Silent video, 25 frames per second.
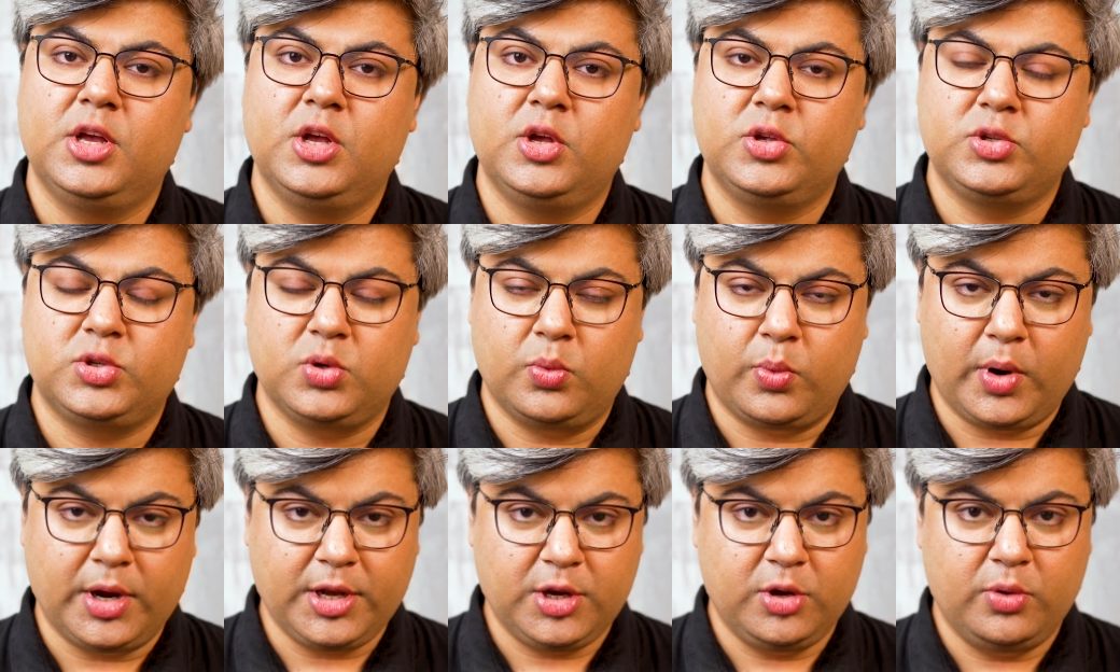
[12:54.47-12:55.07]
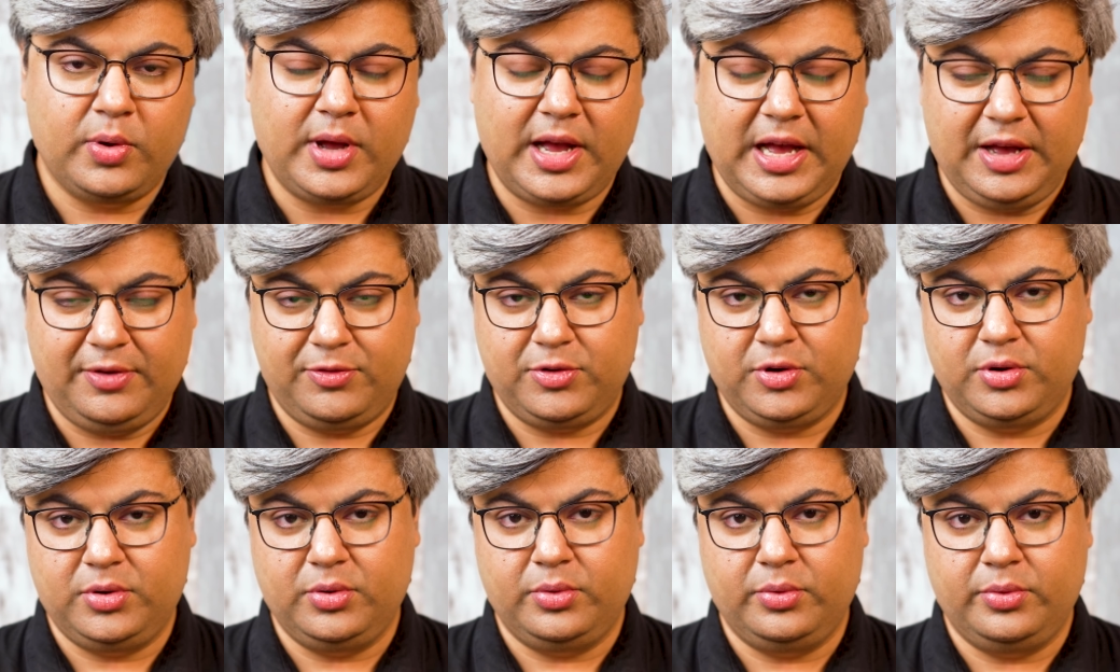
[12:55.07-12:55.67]
So what you have
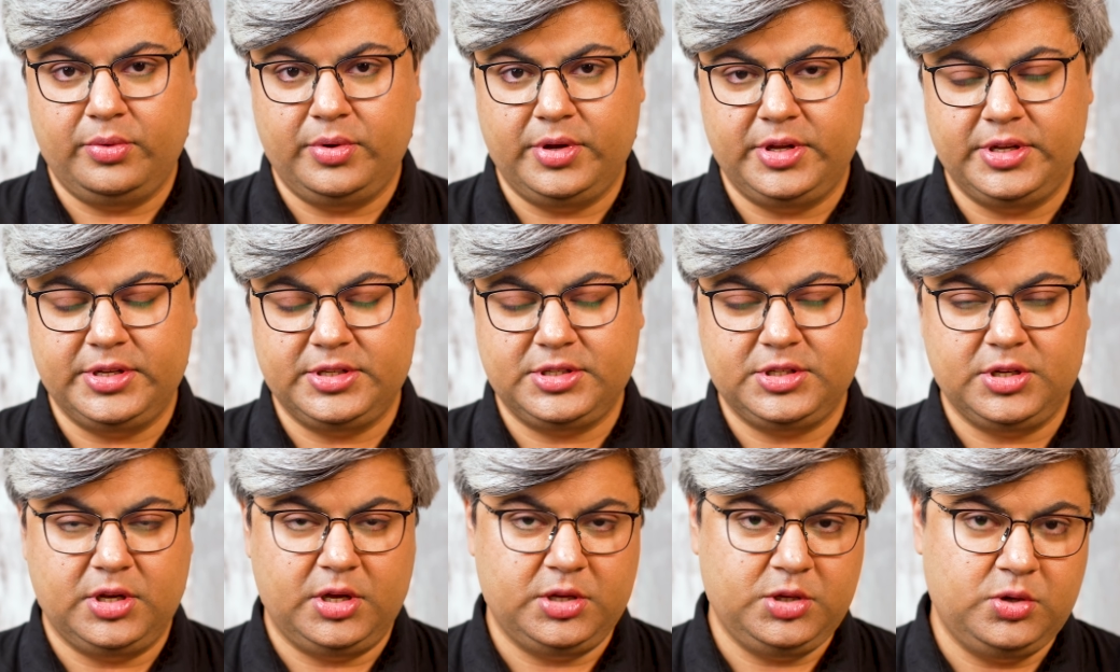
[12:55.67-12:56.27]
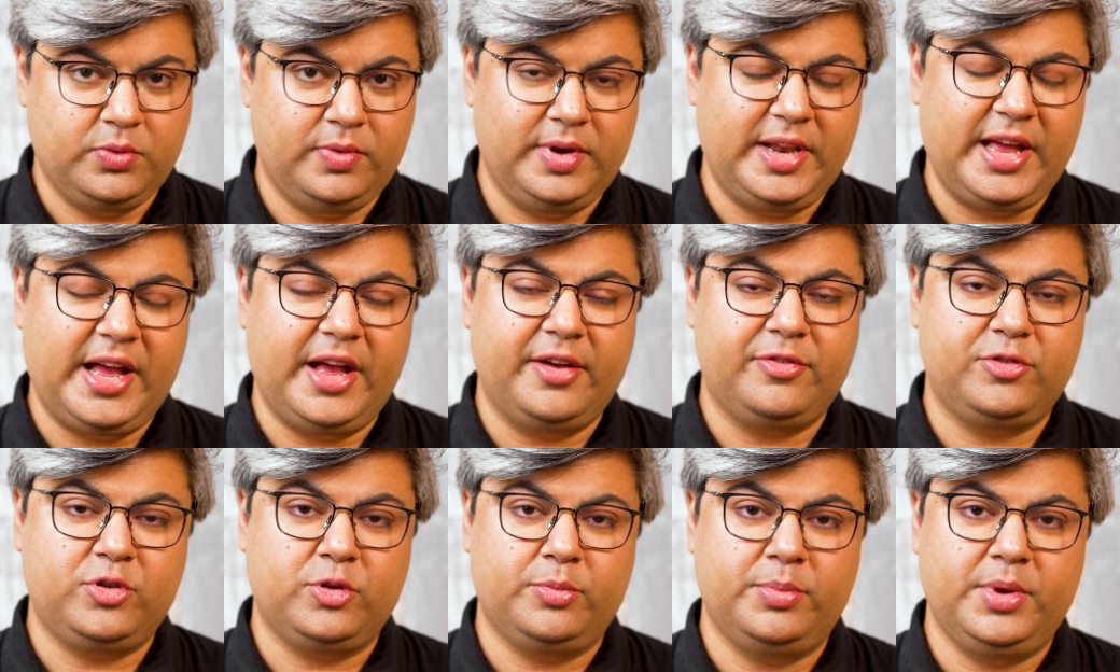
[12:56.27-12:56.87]
to do is you will
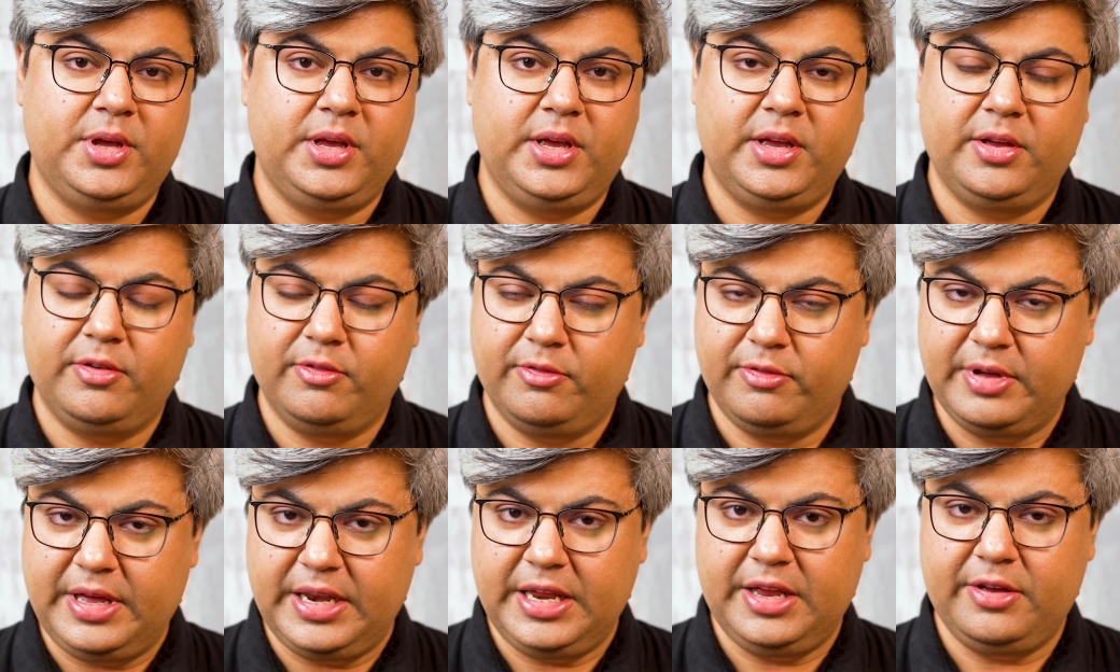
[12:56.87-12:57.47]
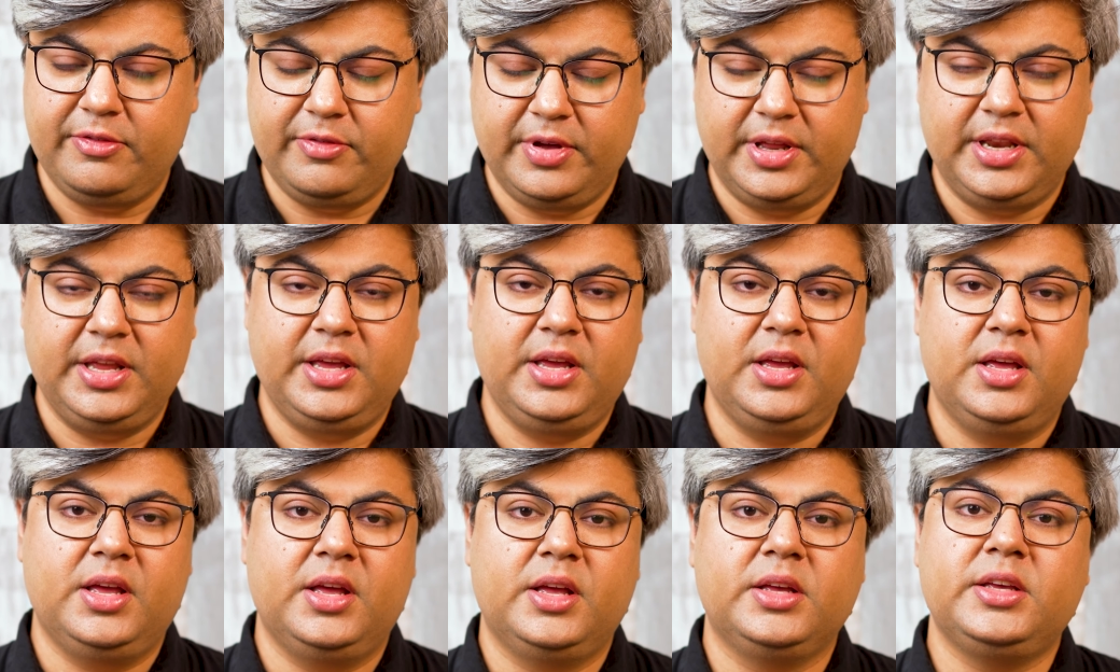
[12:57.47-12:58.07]
have to be very,
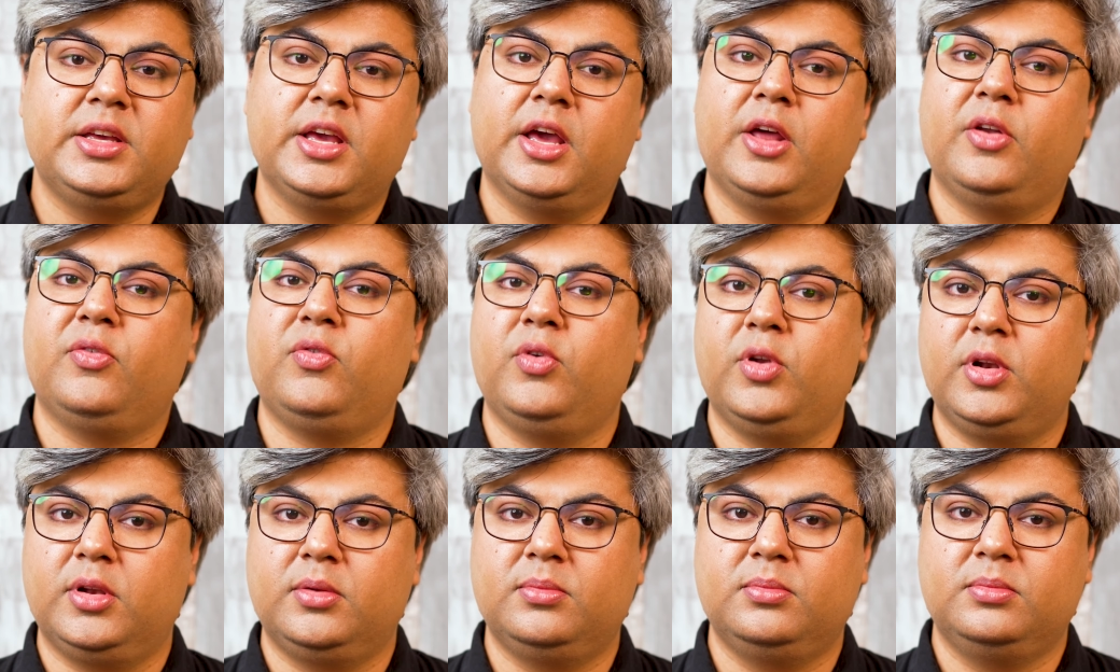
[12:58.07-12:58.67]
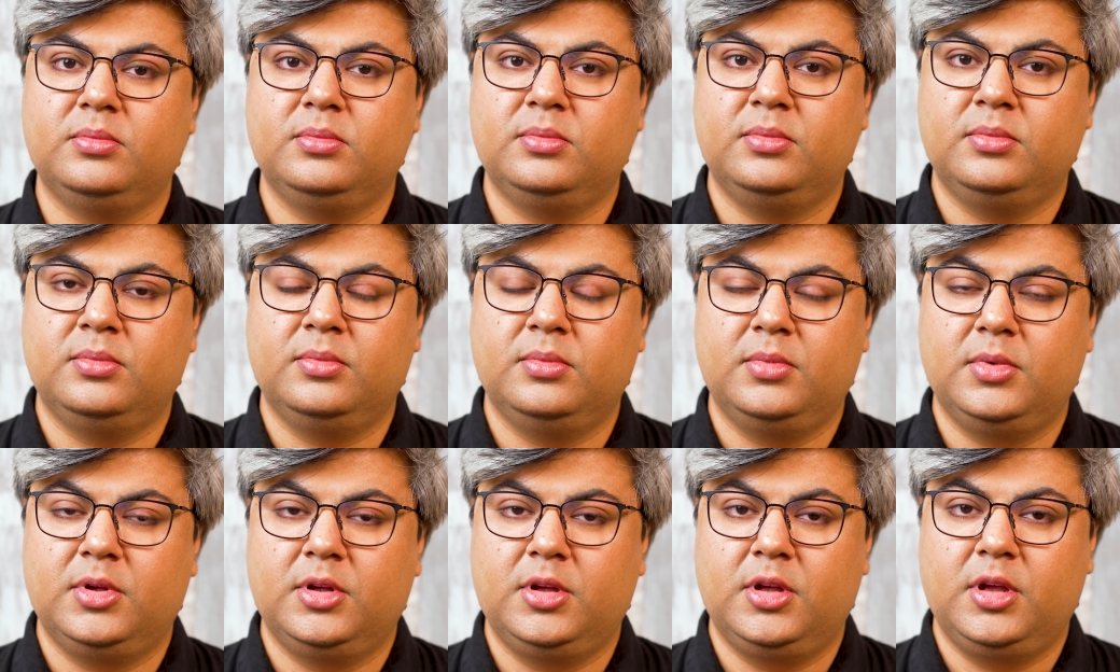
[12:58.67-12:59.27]
very careful.
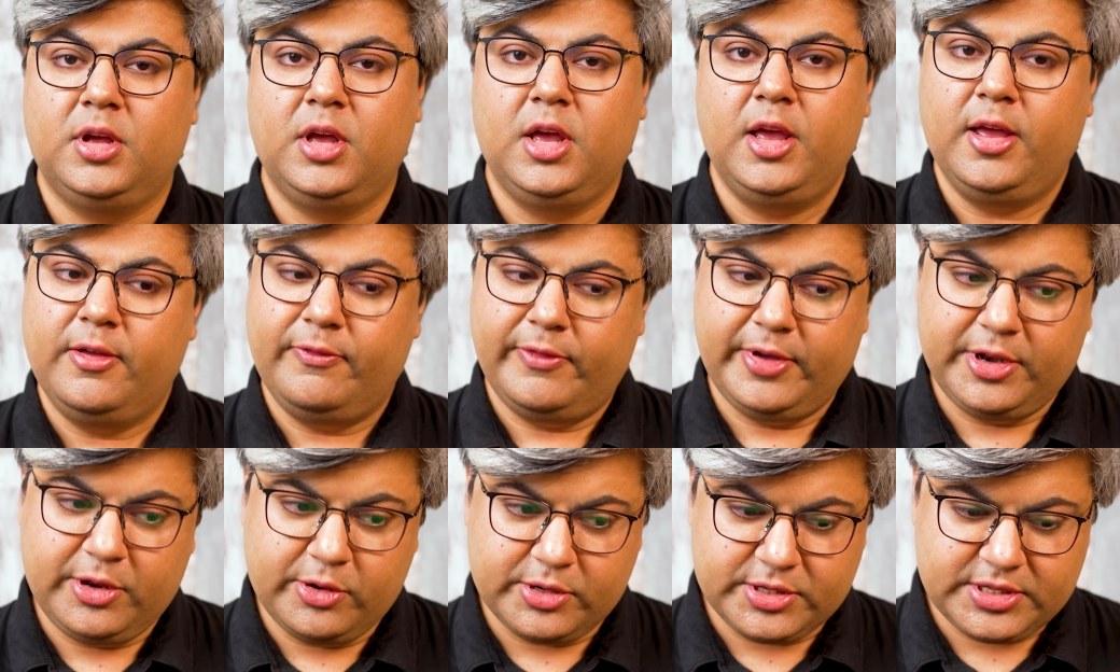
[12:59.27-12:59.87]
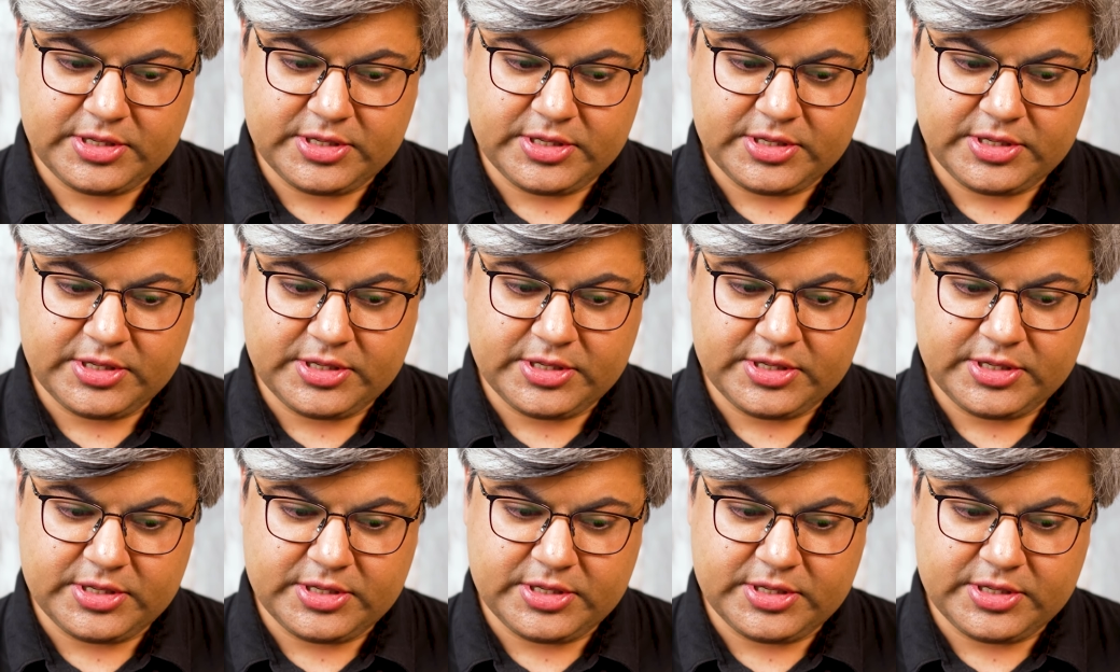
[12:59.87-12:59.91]
When your